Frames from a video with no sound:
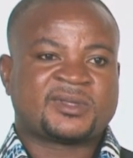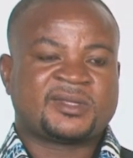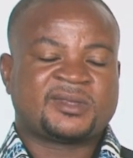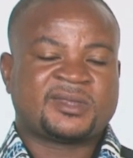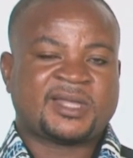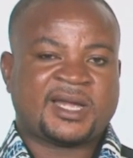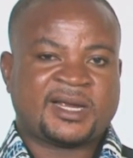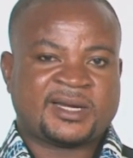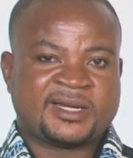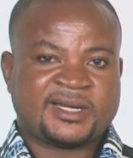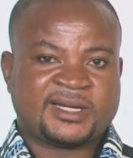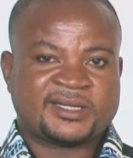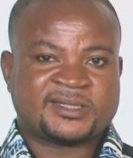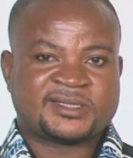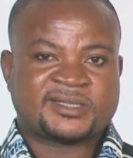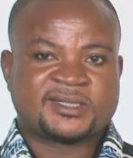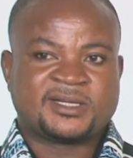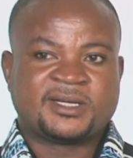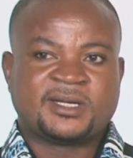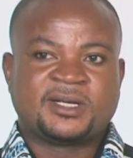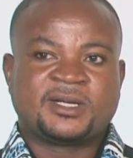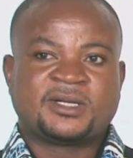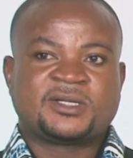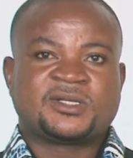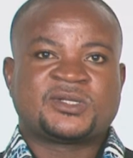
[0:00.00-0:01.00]
target.
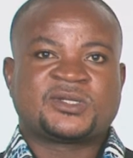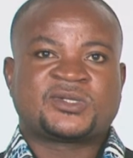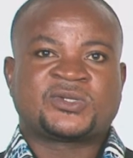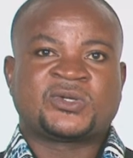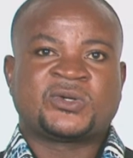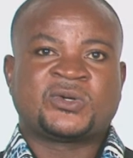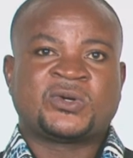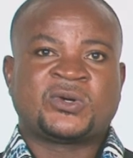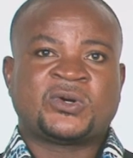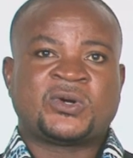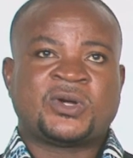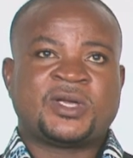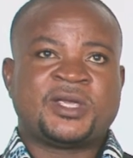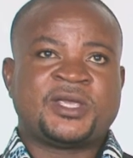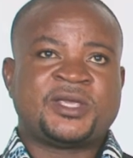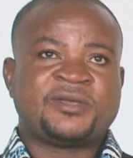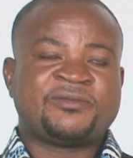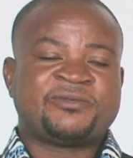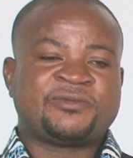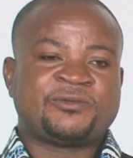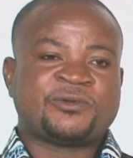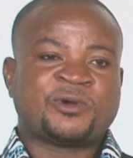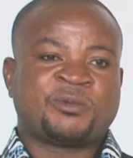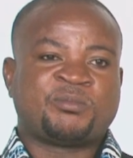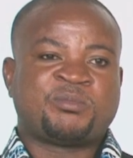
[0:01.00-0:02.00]
So
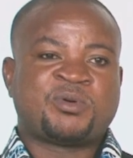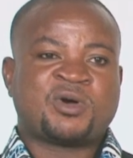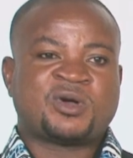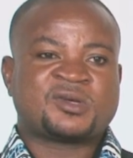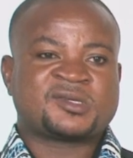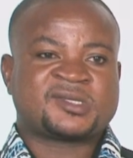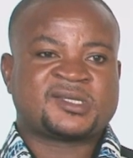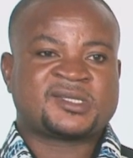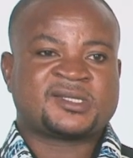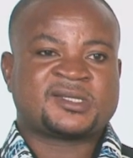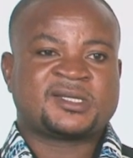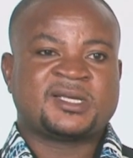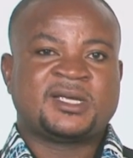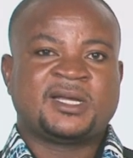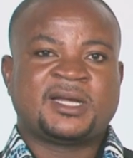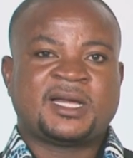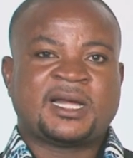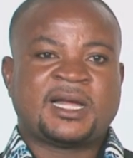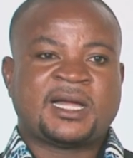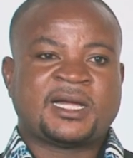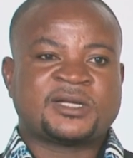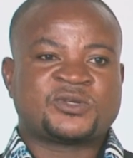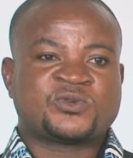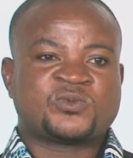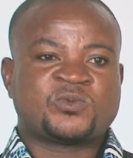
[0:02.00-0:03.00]
if your boss
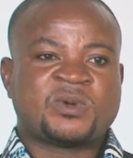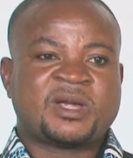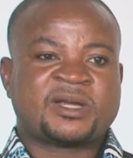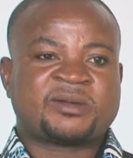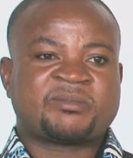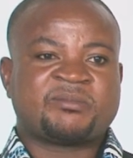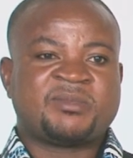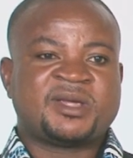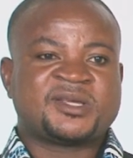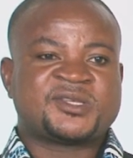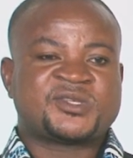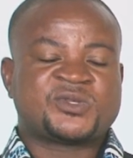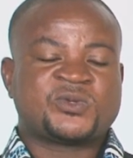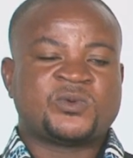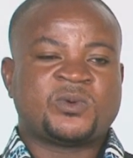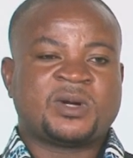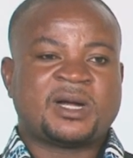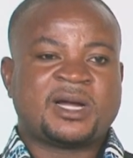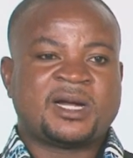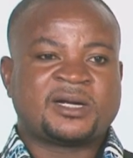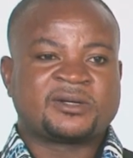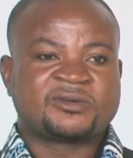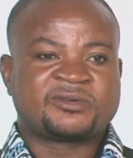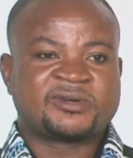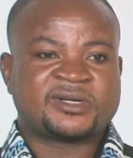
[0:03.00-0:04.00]
at work makes you
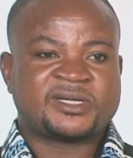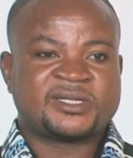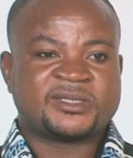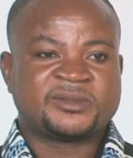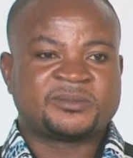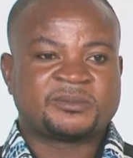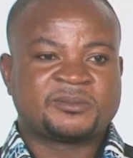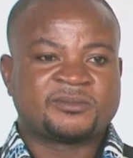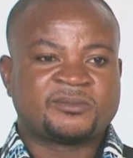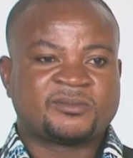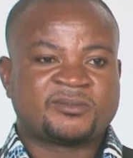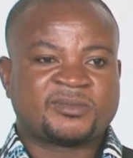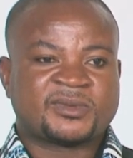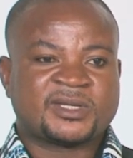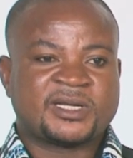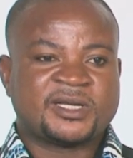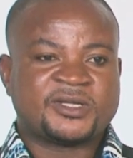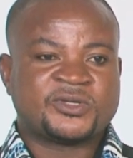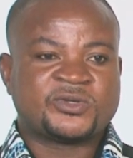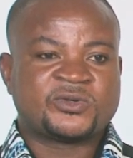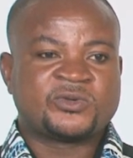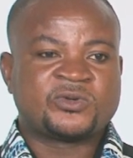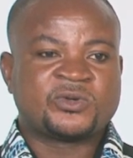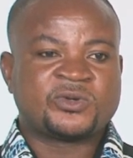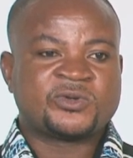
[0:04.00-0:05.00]
angry,
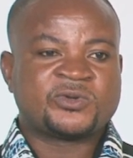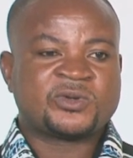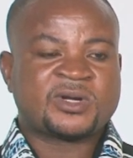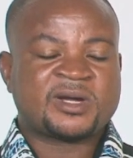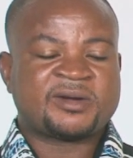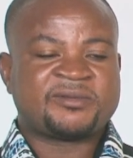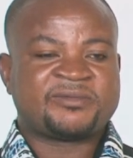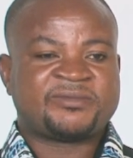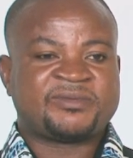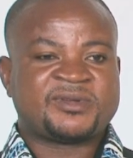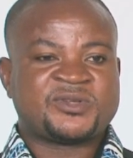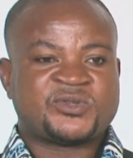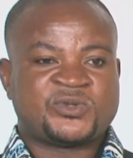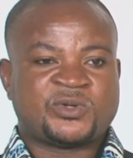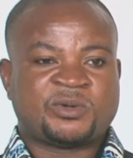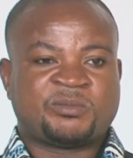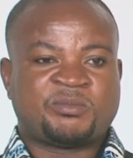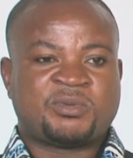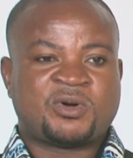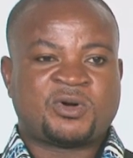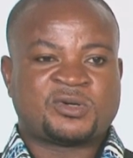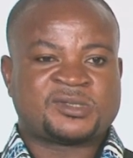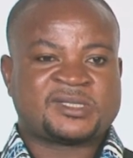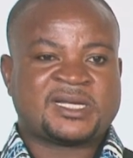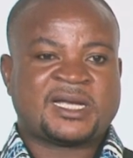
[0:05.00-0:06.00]
and you can't face your
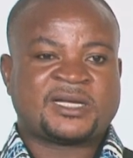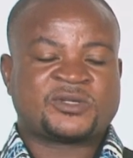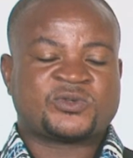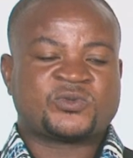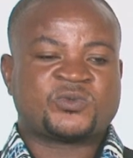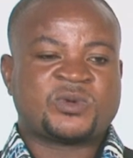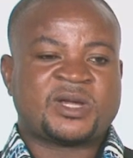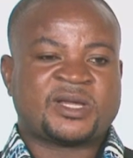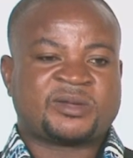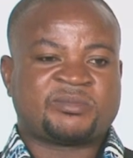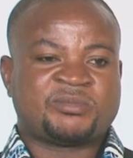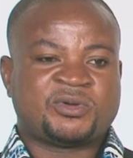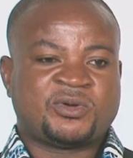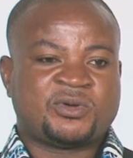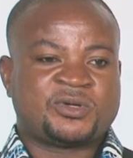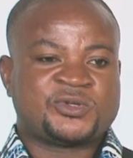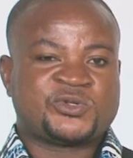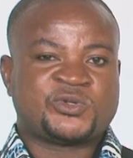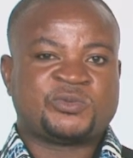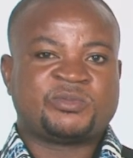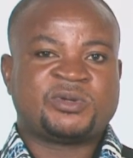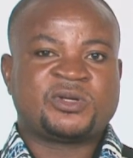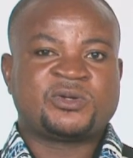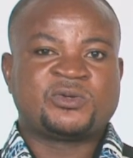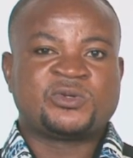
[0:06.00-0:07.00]
boss at work
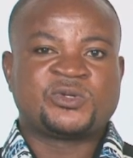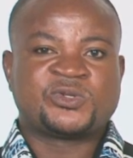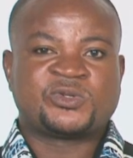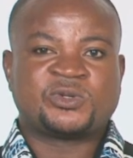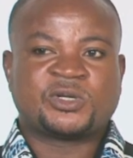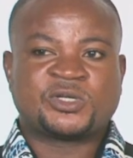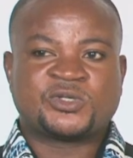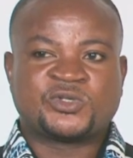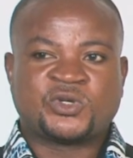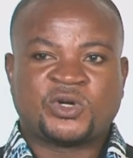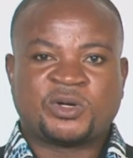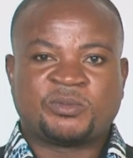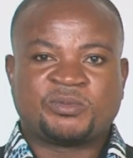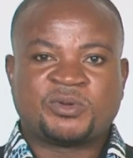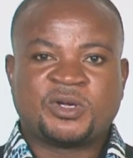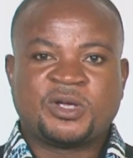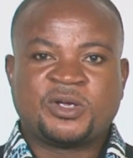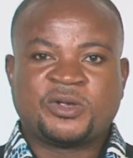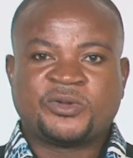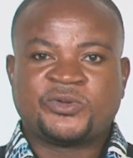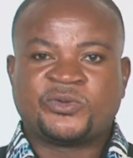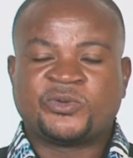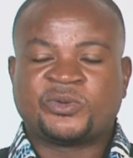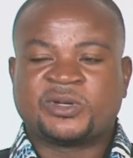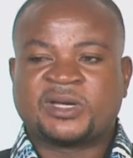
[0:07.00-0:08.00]
because you may lose your job,
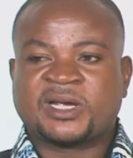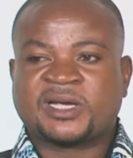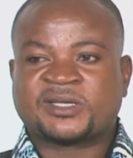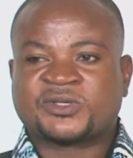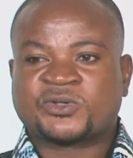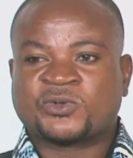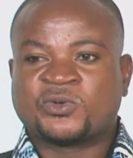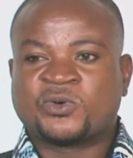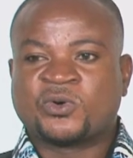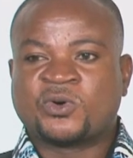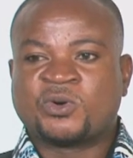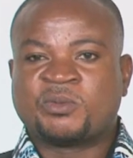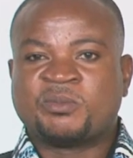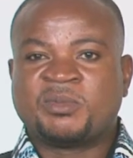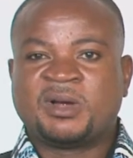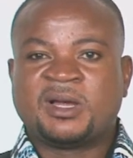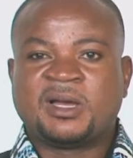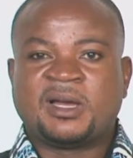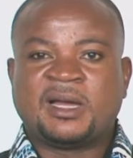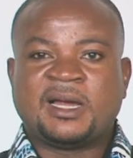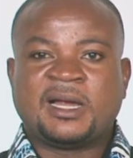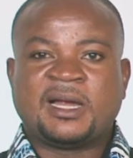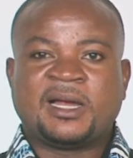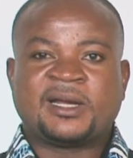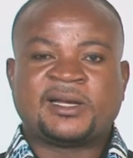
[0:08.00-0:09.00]
you get home
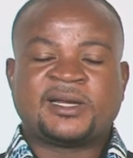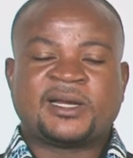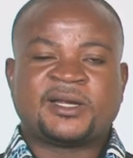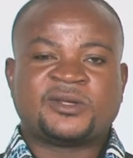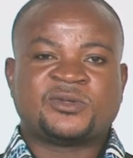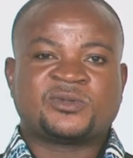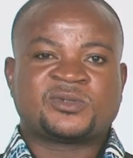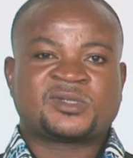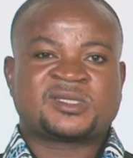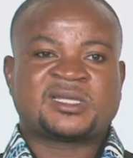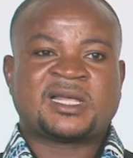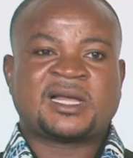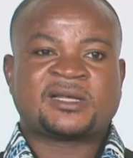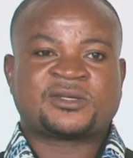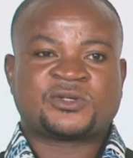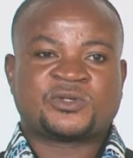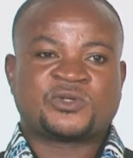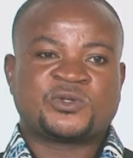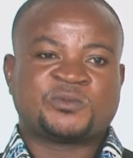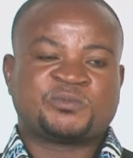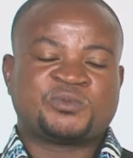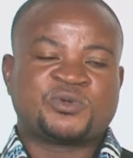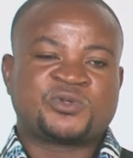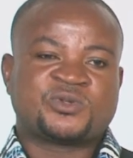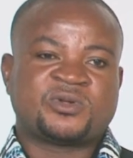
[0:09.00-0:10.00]
and then you start
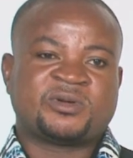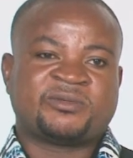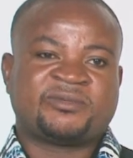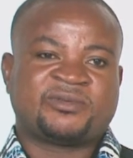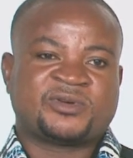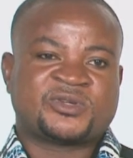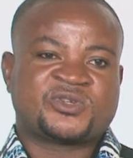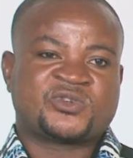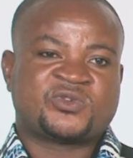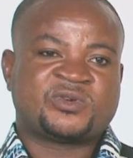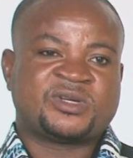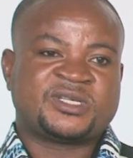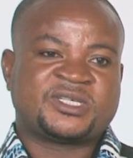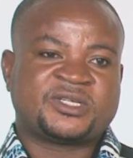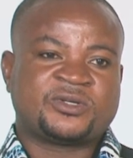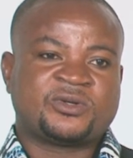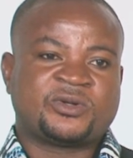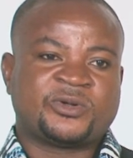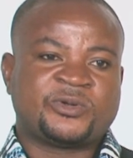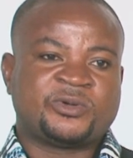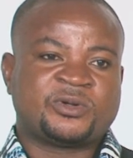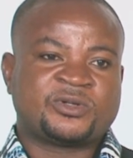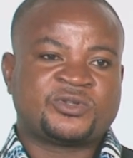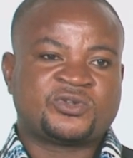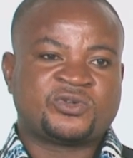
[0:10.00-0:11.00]
to put your frustration
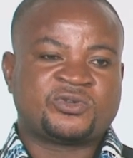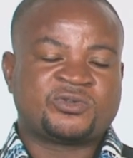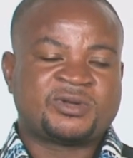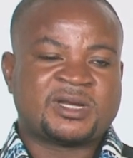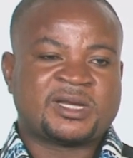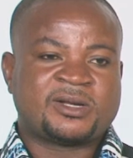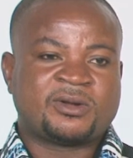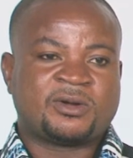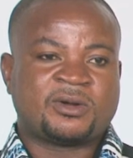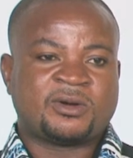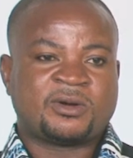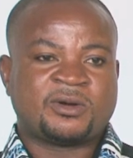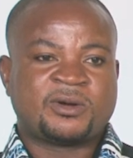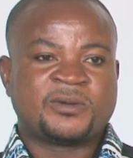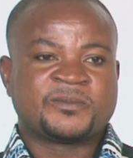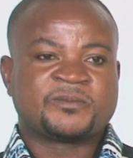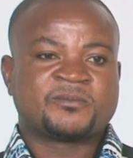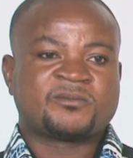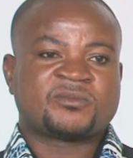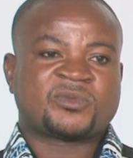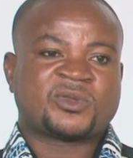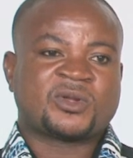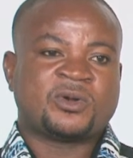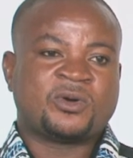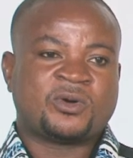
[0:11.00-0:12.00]
on your children or
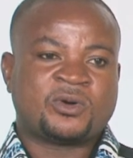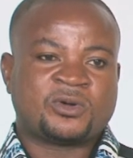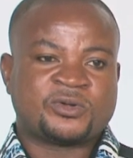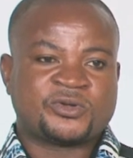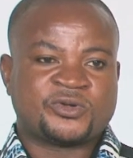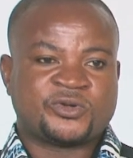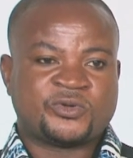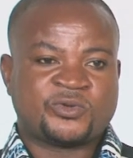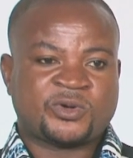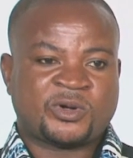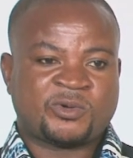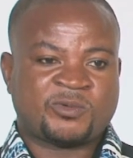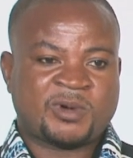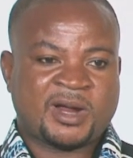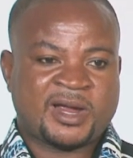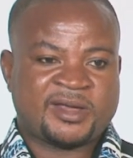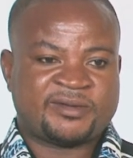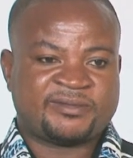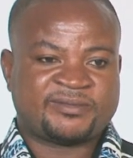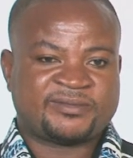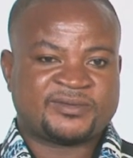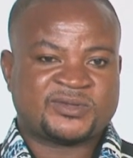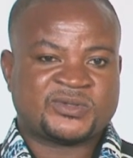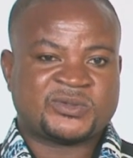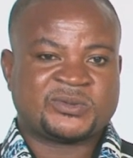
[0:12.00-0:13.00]
on your
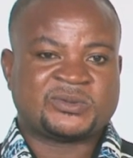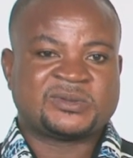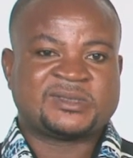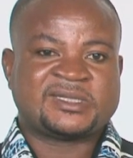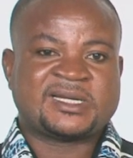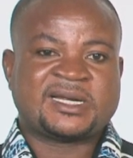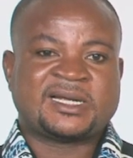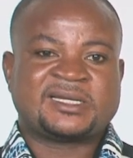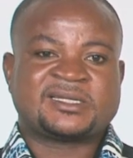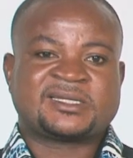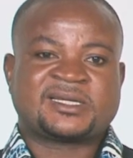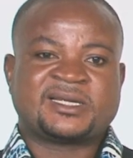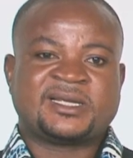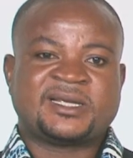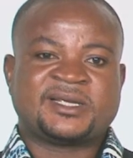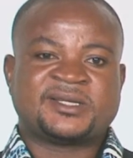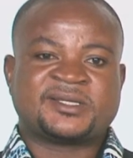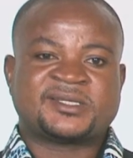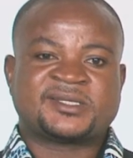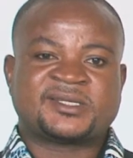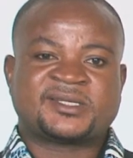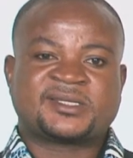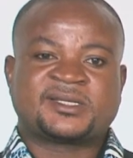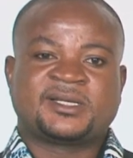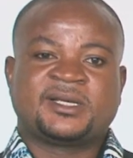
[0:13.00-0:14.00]
wife. So that
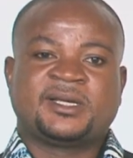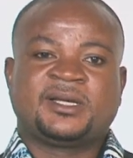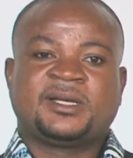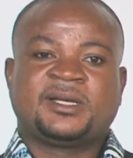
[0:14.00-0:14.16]
is